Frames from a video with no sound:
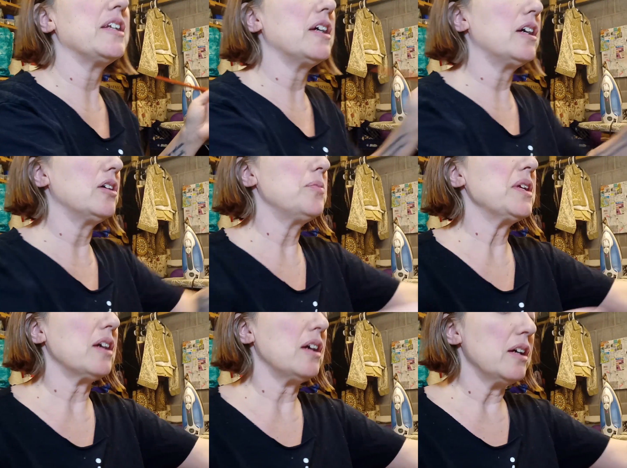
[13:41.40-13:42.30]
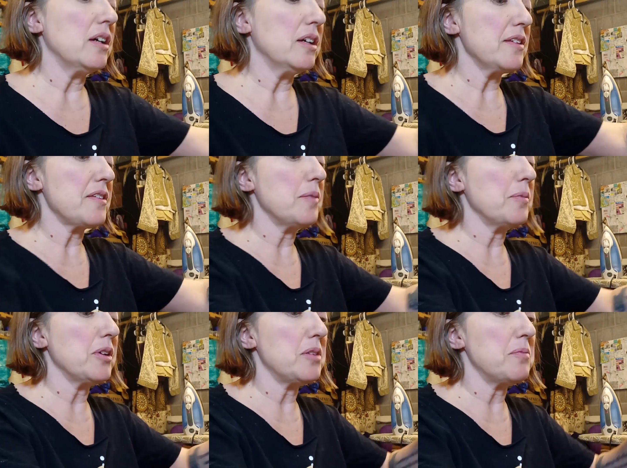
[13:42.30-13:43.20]
now because
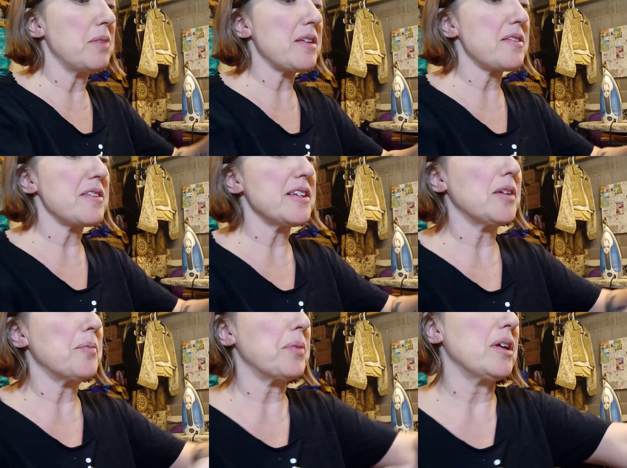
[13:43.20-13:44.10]
I'm gonna mess it up.